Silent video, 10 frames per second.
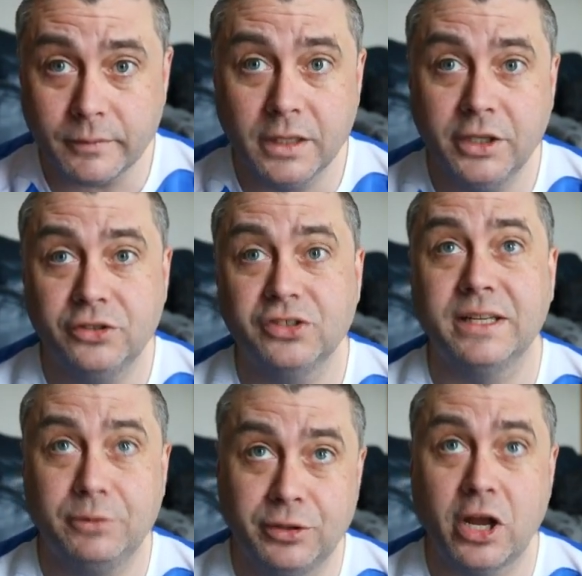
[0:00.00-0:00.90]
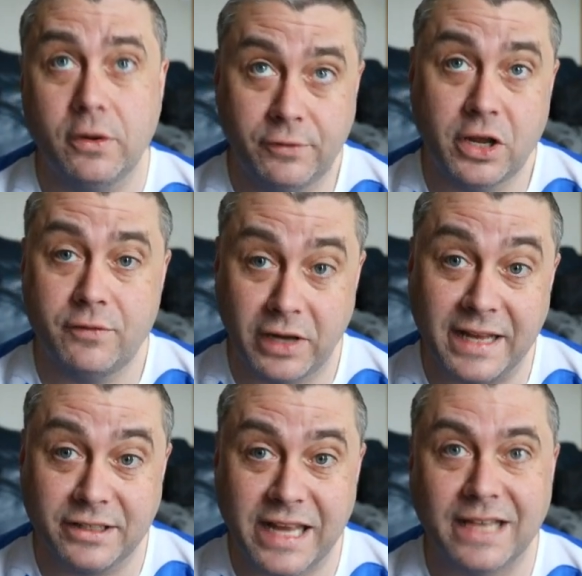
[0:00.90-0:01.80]
you can just keep doing it over and over
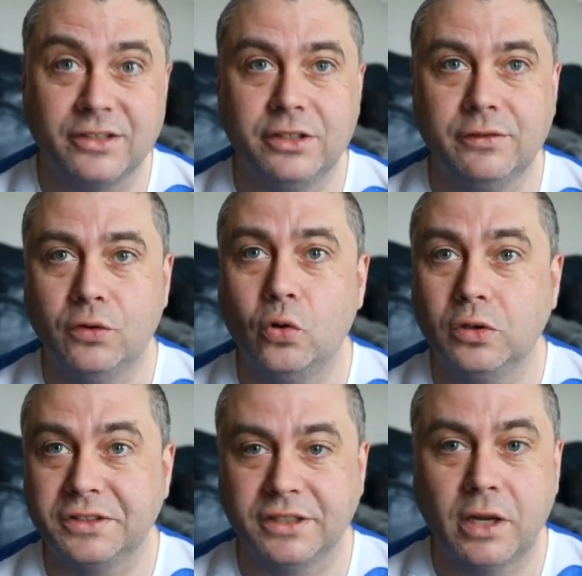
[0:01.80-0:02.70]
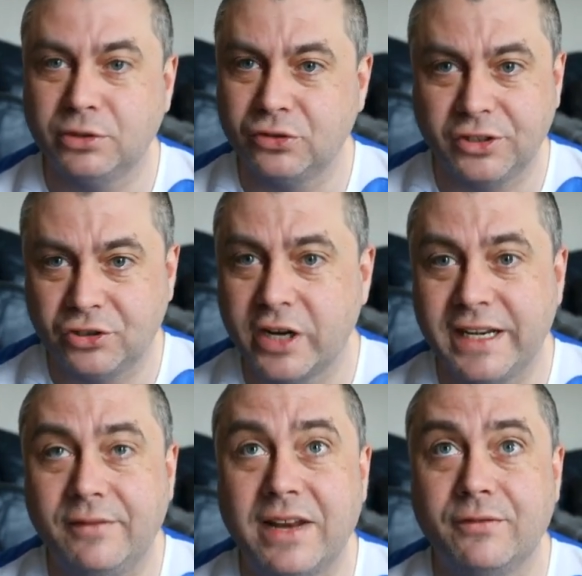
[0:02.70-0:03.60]
again to add to your forks. And I'm just going to try and
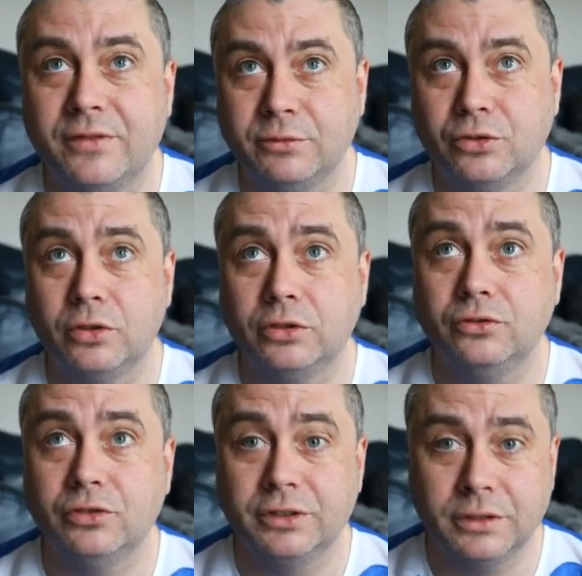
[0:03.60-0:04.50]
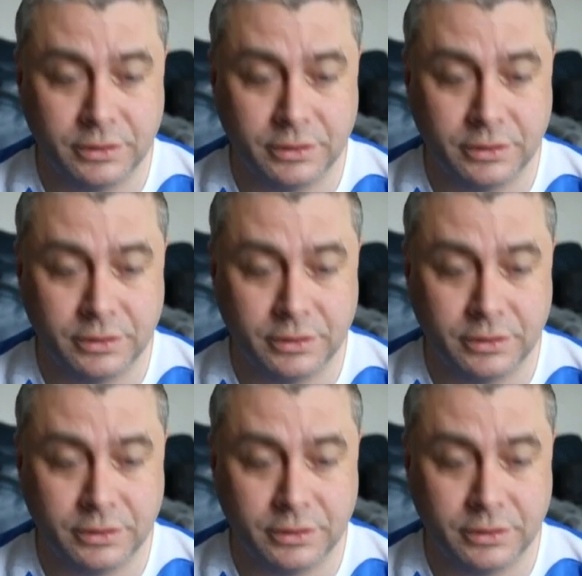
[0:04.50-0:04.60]
level everything to 100.